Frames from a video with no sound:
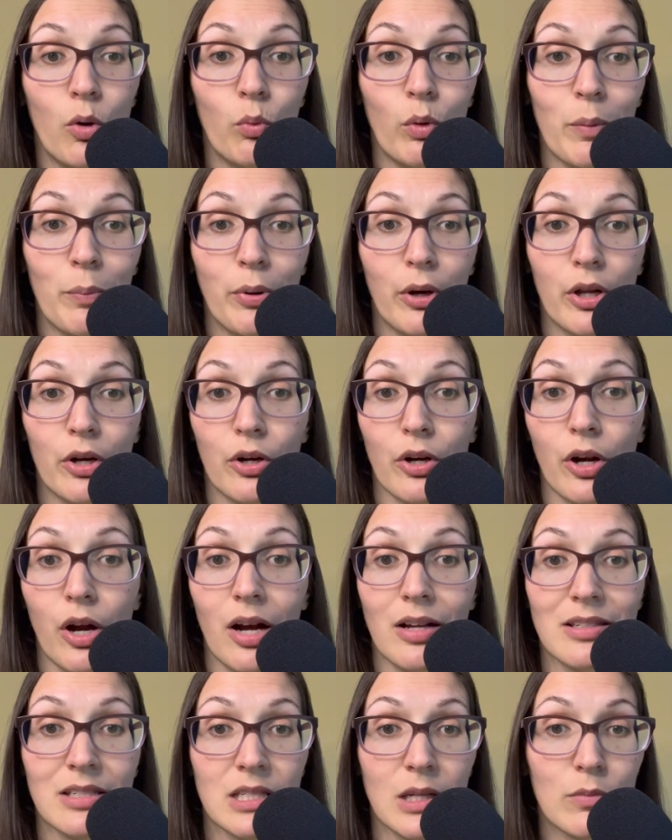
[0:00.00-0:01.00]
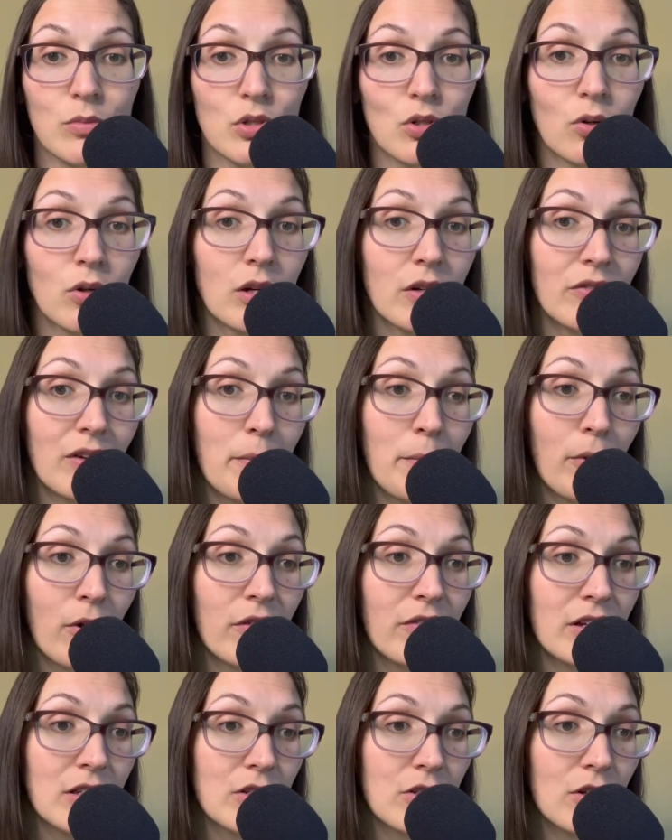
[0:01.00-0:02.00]
we put her on some sort of
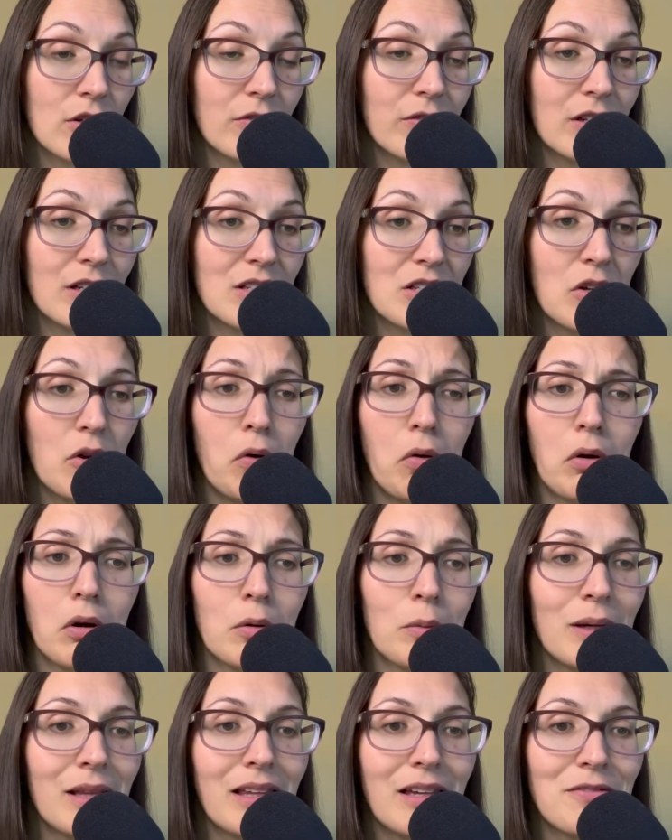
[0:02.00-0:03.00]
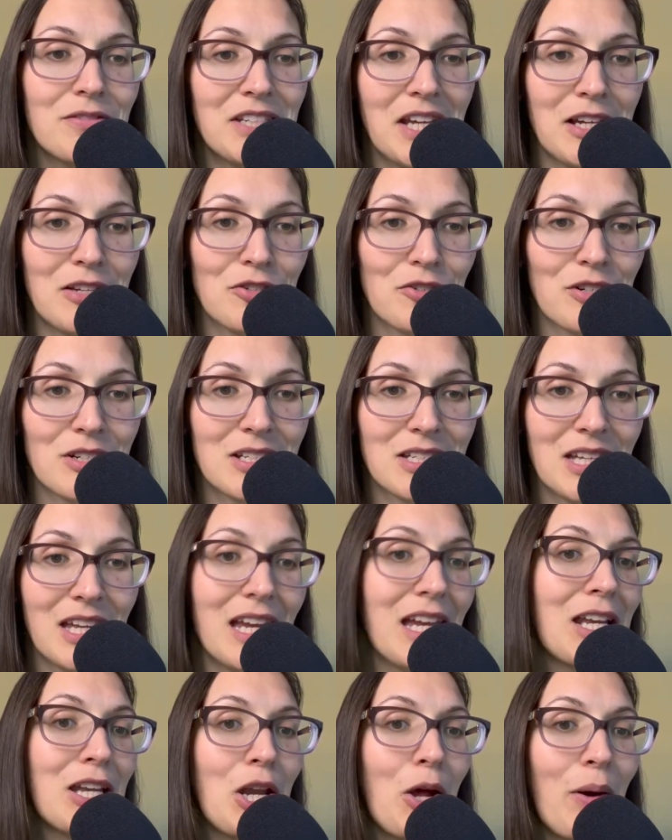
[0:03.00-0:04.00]
impervious surface, or we lived
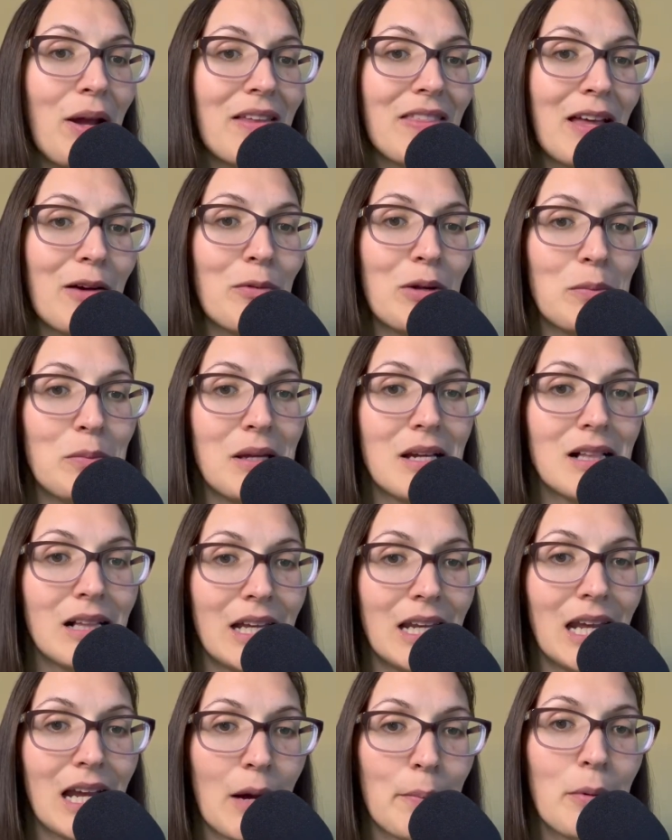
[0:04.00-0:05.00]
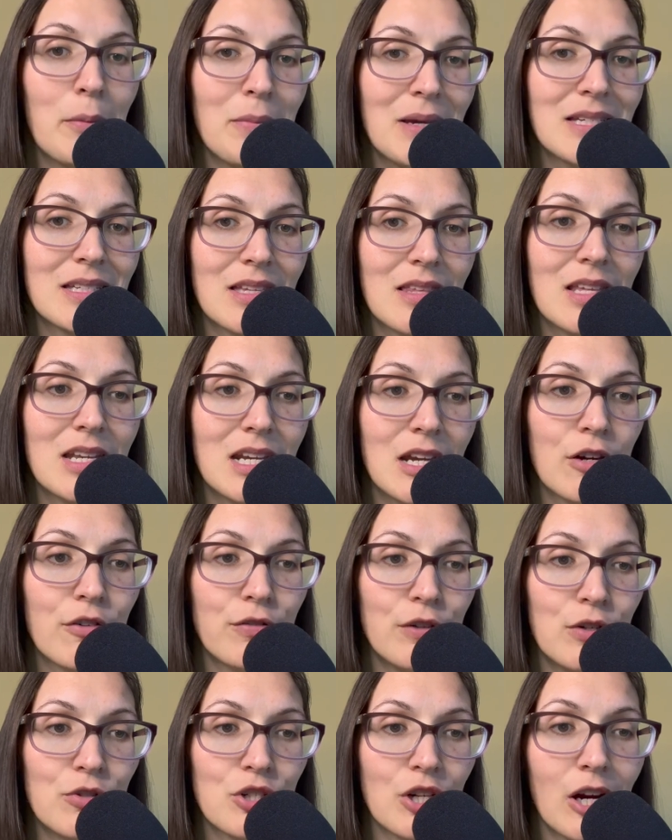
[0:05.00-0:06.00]
dangerously, knowing that we'd be cleaning up a mess in the near
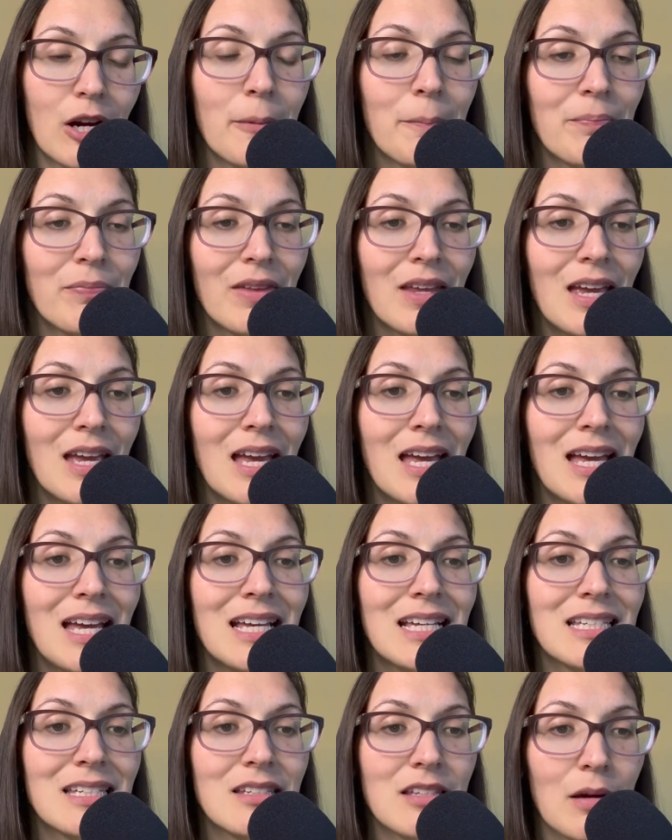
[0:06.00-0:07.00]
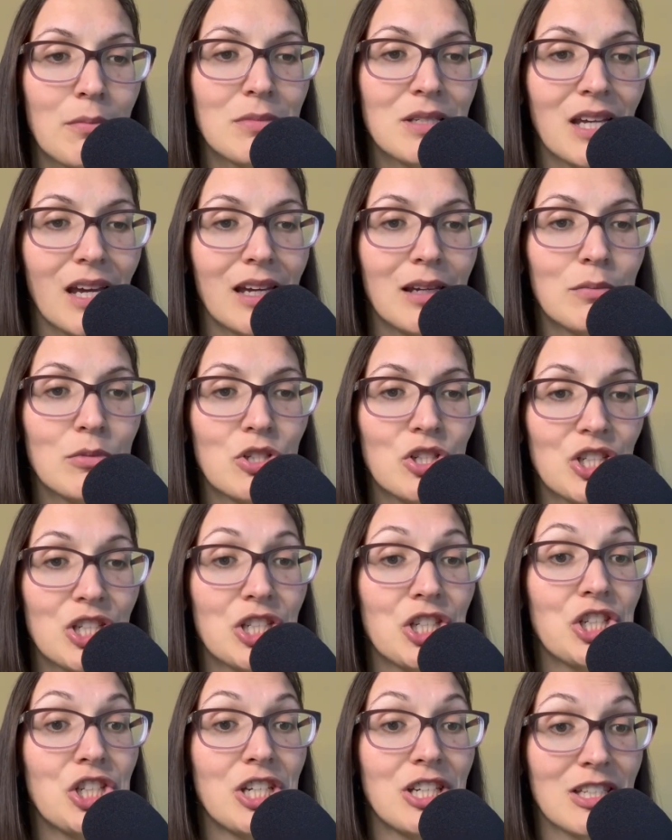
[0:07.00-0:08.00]
future. Sometimes
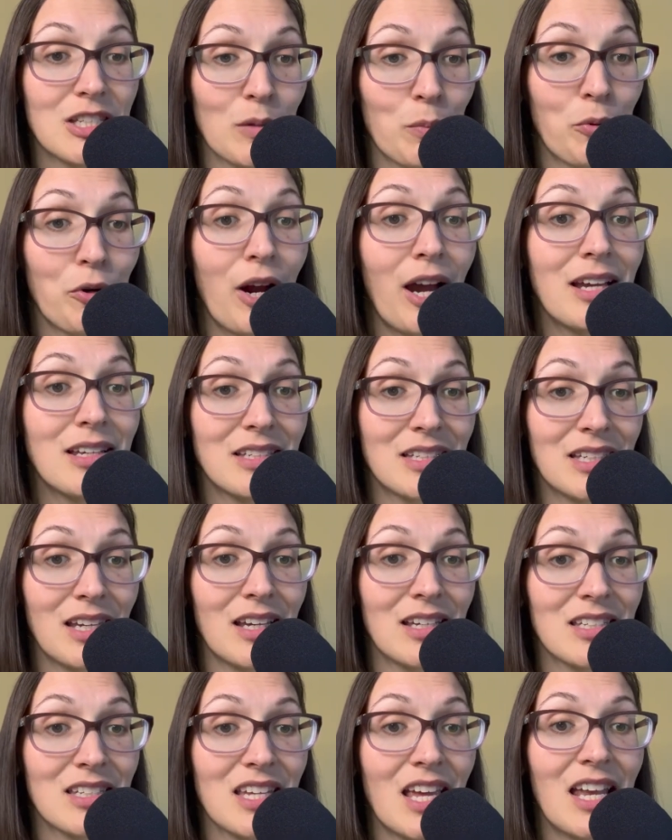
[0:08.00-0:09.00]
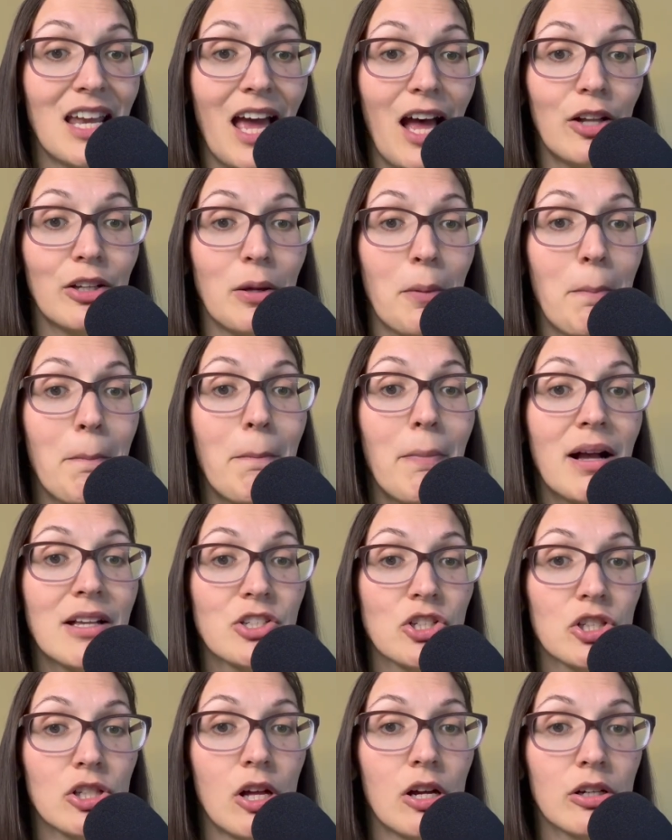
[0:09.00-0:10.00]
she surprised us and held it
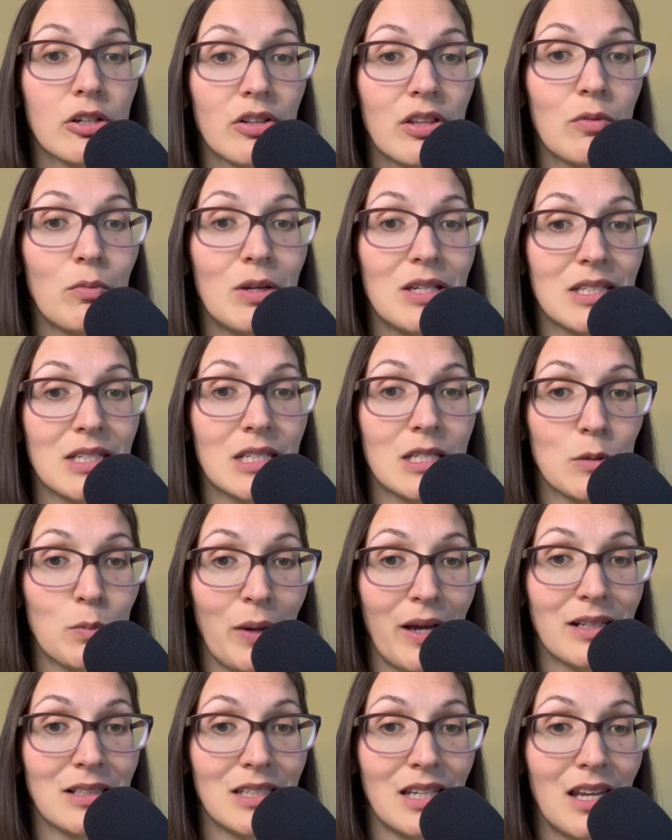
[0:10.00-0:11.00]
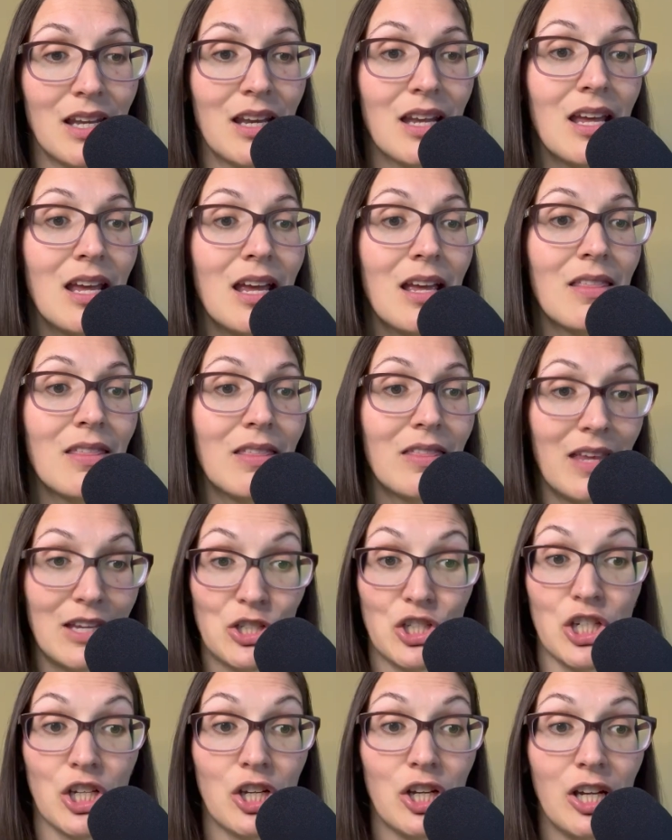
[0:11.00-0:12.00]
much longer than we suspected that
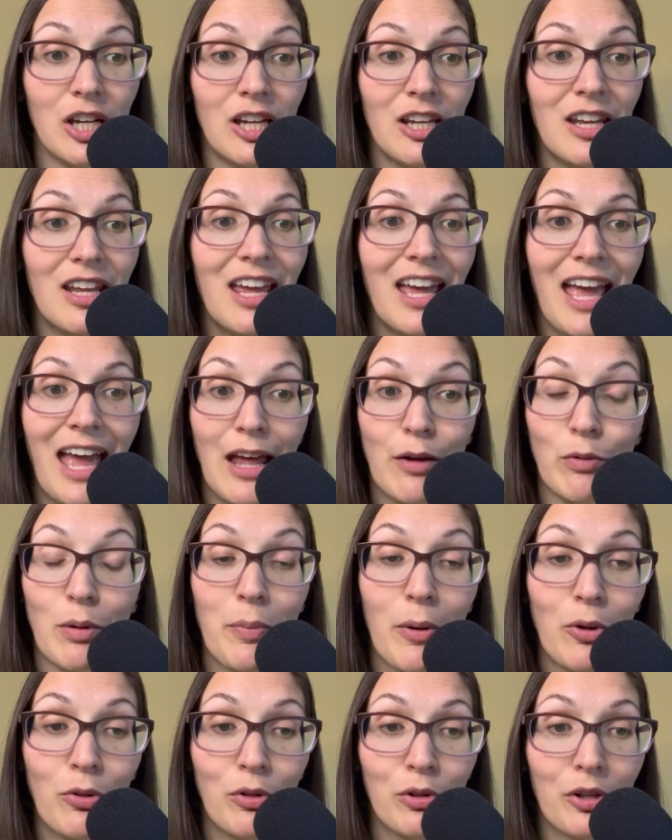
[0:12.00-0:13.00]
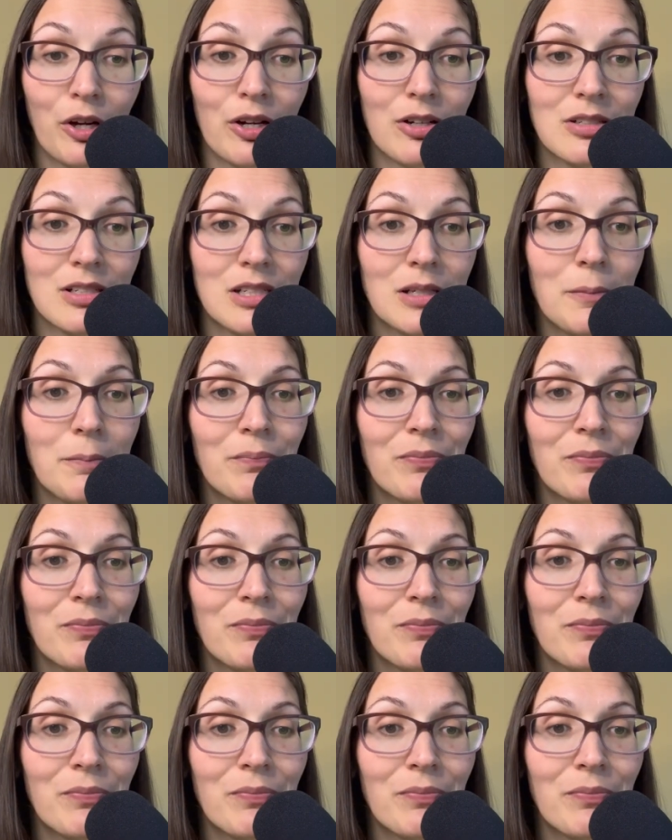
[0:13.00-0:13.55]
she could, and we both learned.